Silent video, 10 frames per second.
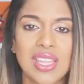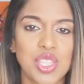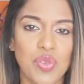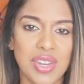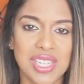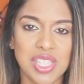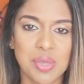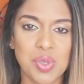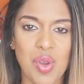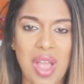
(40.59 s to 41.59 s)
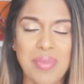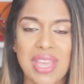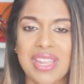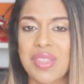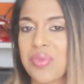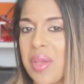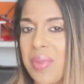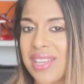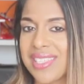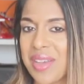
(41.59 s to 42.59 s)
Don't forget to subscribe by hitting the red
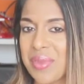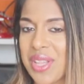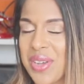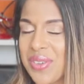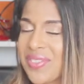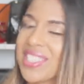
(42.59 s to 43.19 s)
button down below.